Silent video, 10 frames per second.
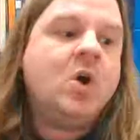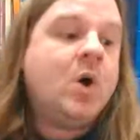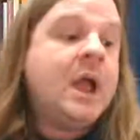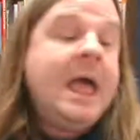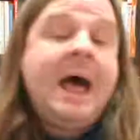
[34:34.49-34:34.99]

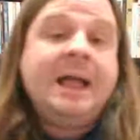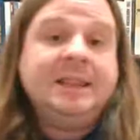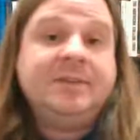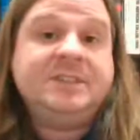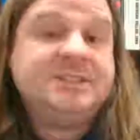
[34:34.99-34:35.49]
or I
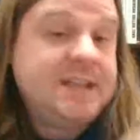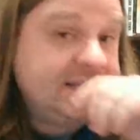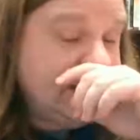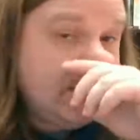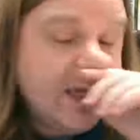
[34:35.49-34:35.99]
left this
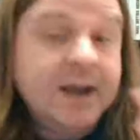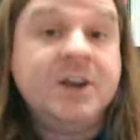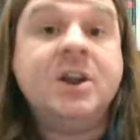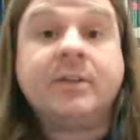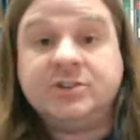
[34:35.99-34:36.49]
test out and
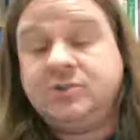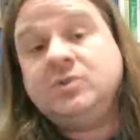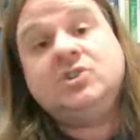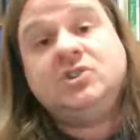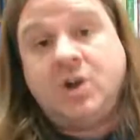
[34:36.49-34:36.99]
another
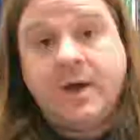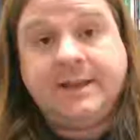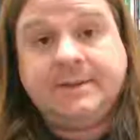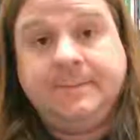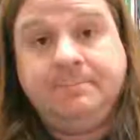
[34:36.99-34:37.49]
student saw
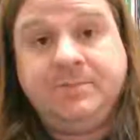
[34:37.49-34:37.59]
it.